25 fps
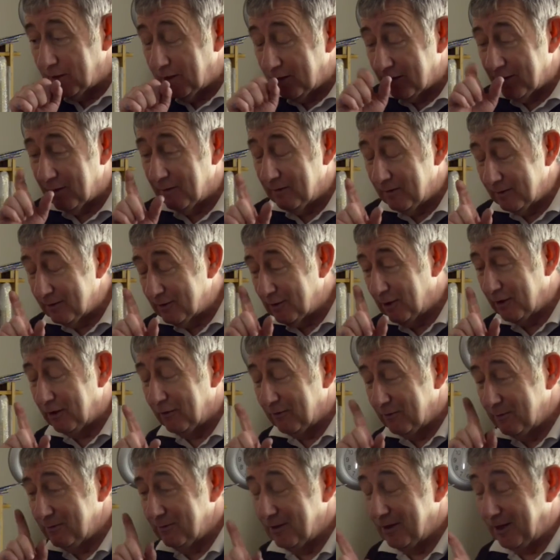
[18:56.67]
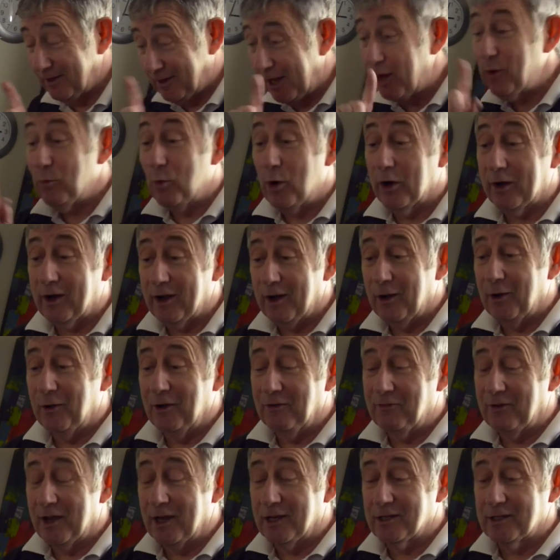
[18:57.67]
I did work it out
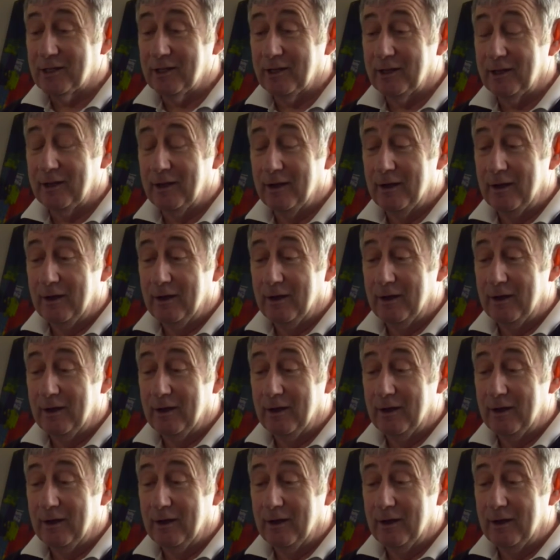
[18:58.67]
eventually.